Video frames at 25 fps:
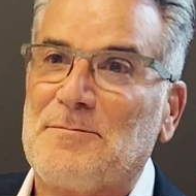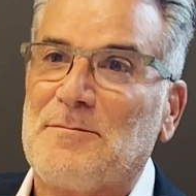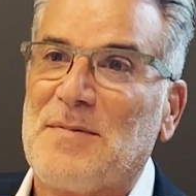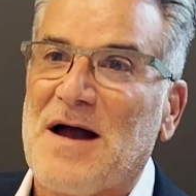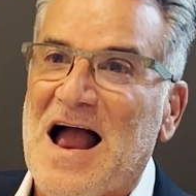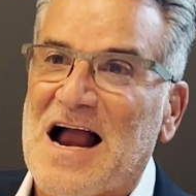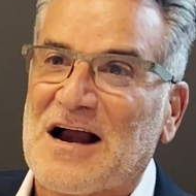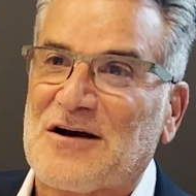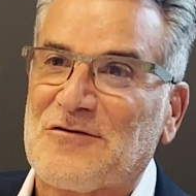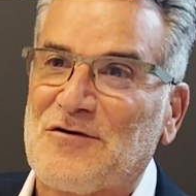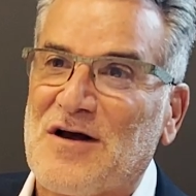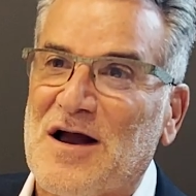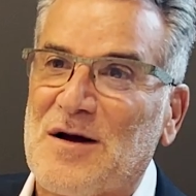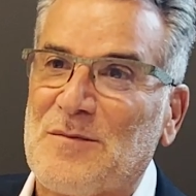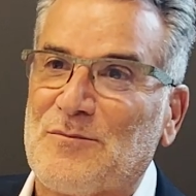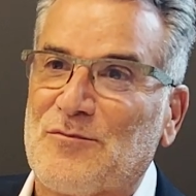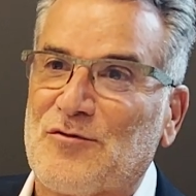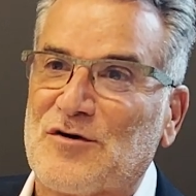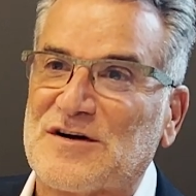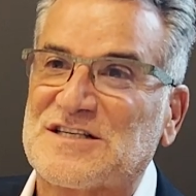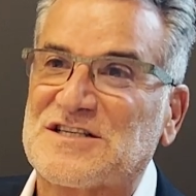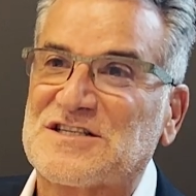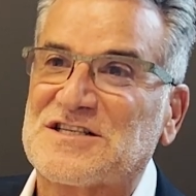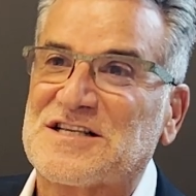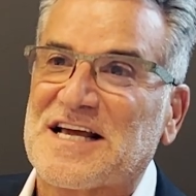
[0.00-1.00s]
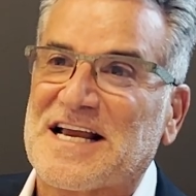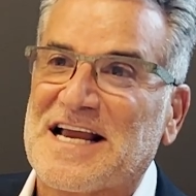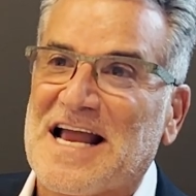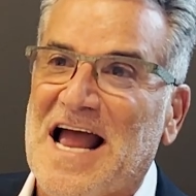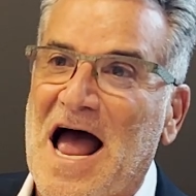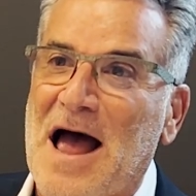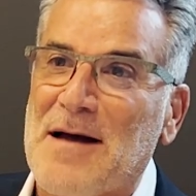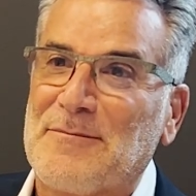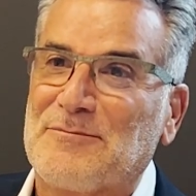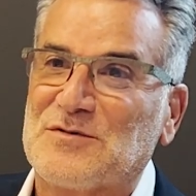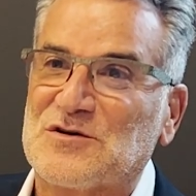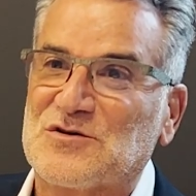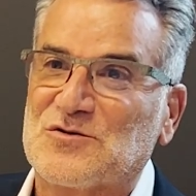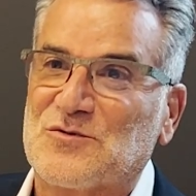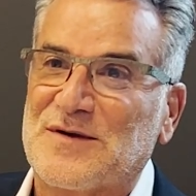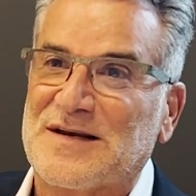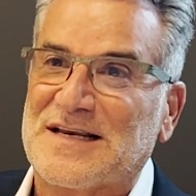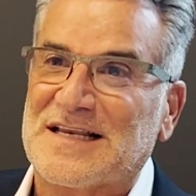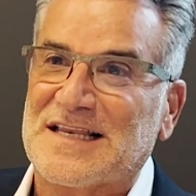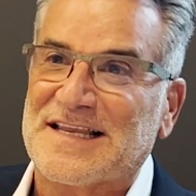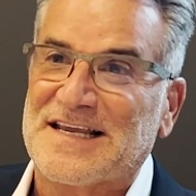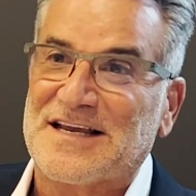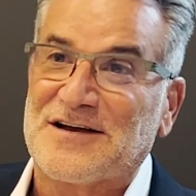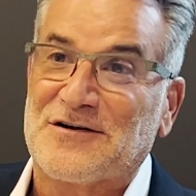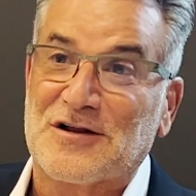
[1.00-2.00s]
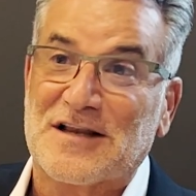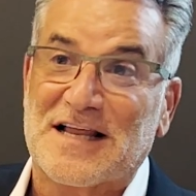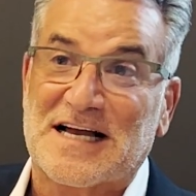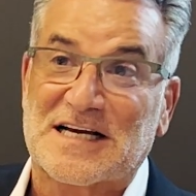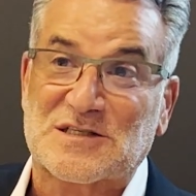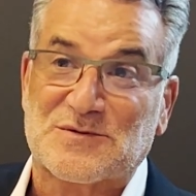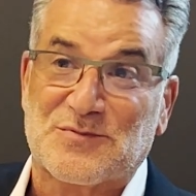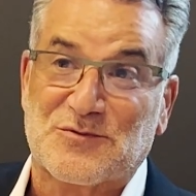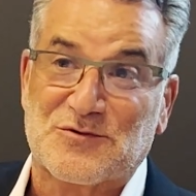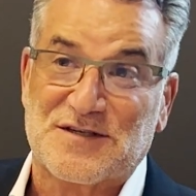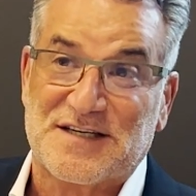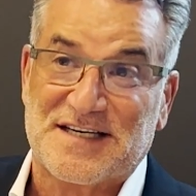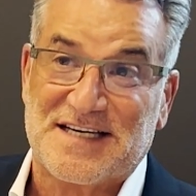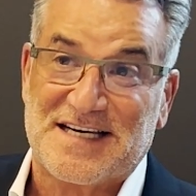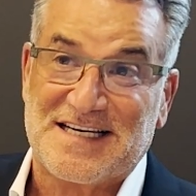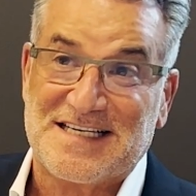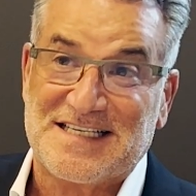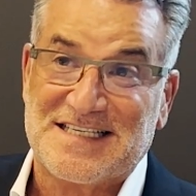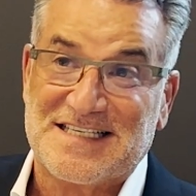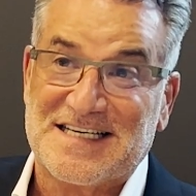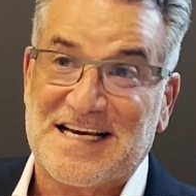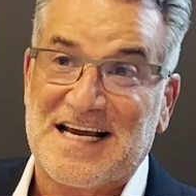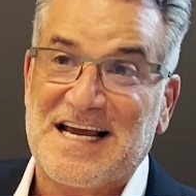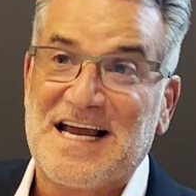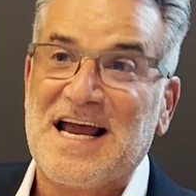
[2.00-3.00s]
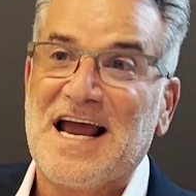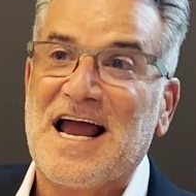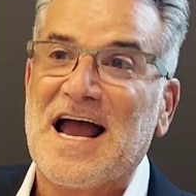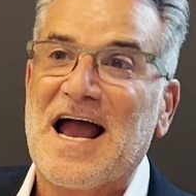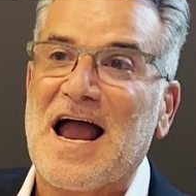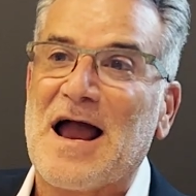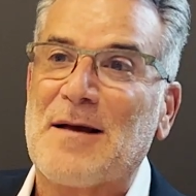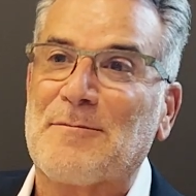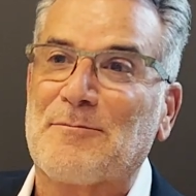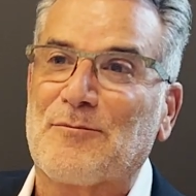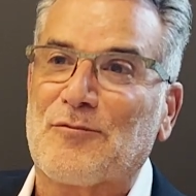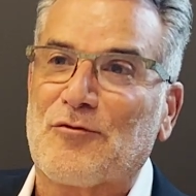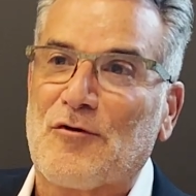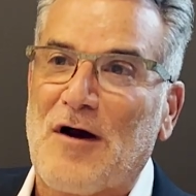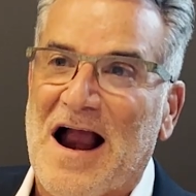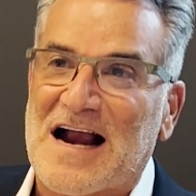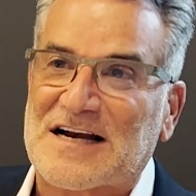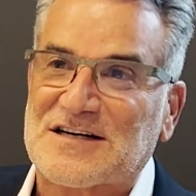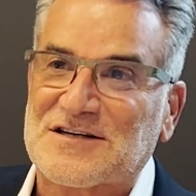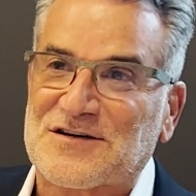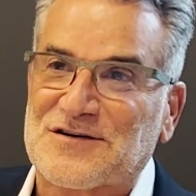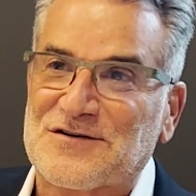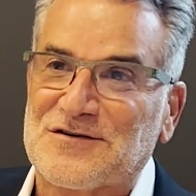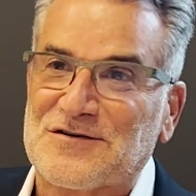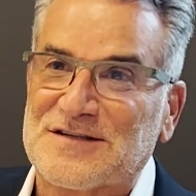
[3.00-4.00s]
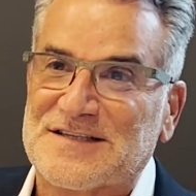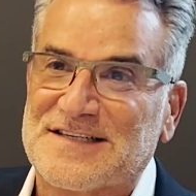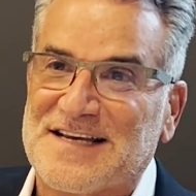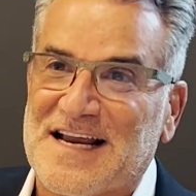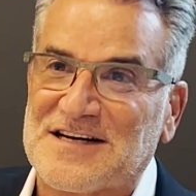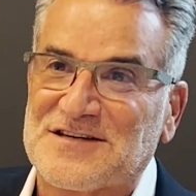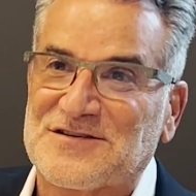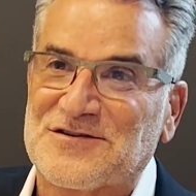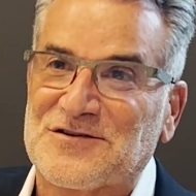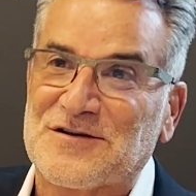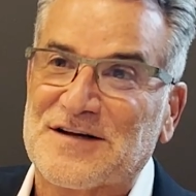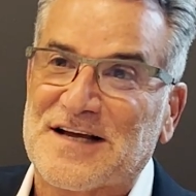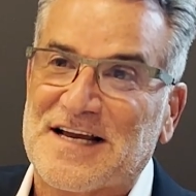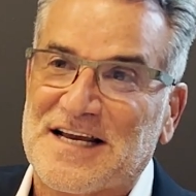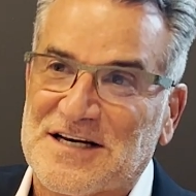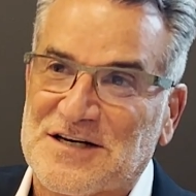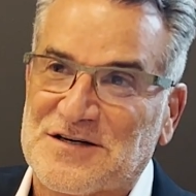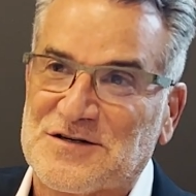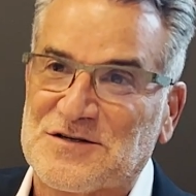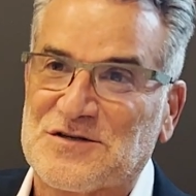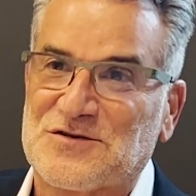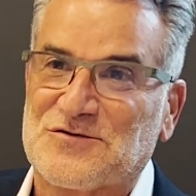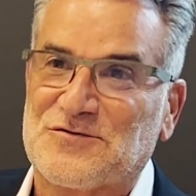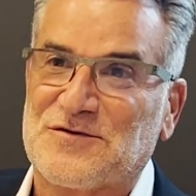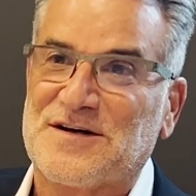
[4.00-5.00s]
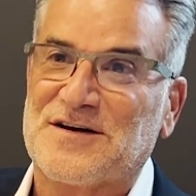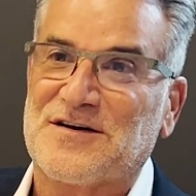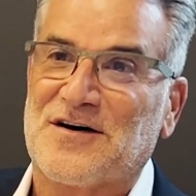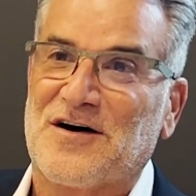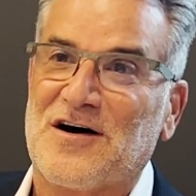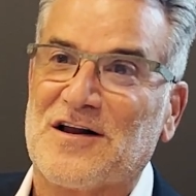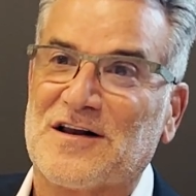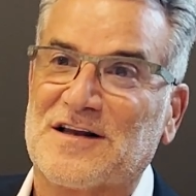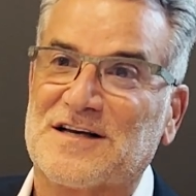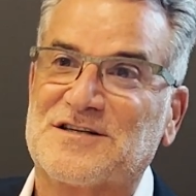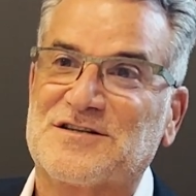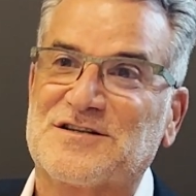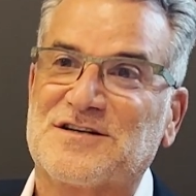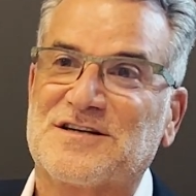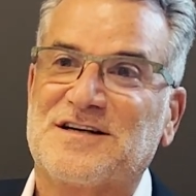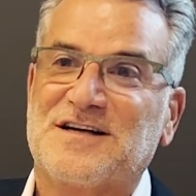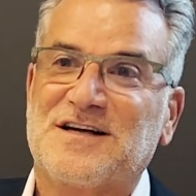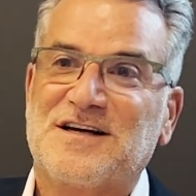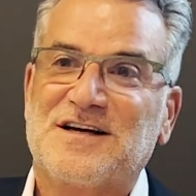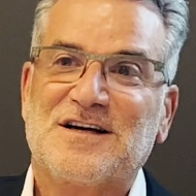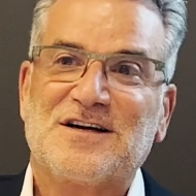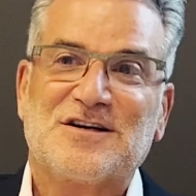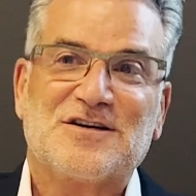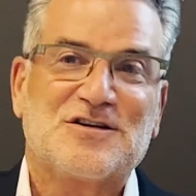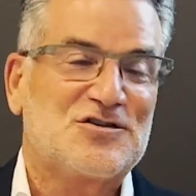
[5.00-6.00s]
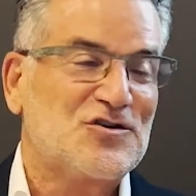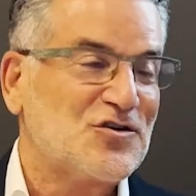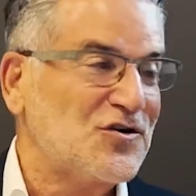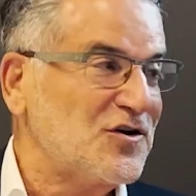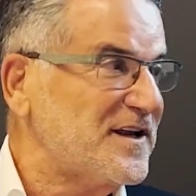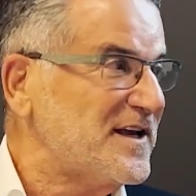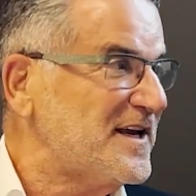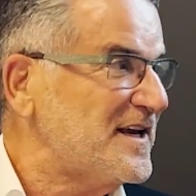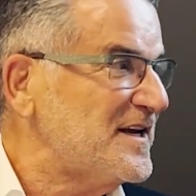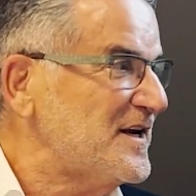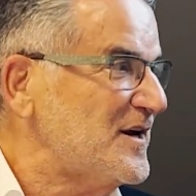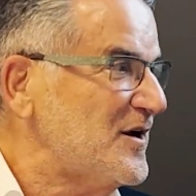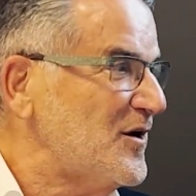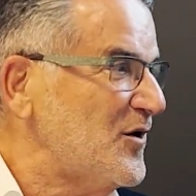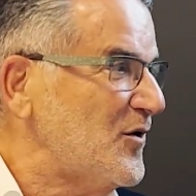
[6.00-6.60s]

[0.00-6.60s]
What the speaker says: background bridges the gap between legal expertise and practical dental industry knowledge. Julian,